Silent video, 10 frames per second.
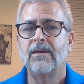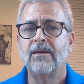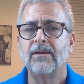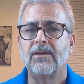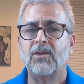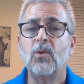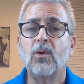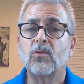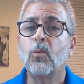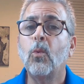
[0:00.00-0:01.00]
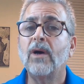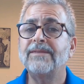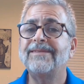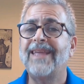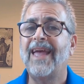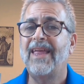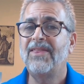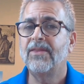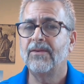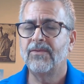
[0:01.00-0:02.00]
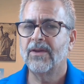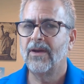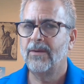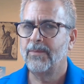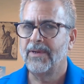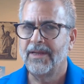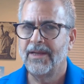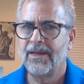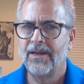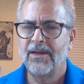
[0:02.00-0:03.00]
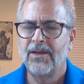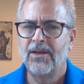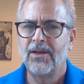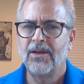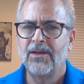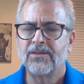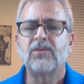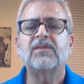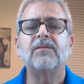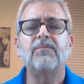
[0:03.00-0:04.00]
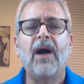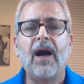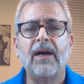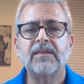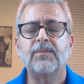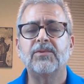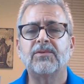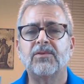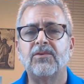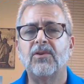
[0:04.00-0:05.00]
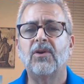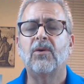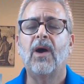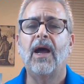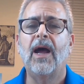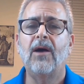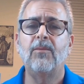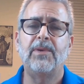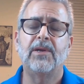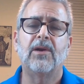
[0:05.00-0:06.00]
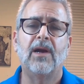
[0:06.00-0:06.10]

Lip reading: You owned 1/10 of the company. So it's impossible to know how big or how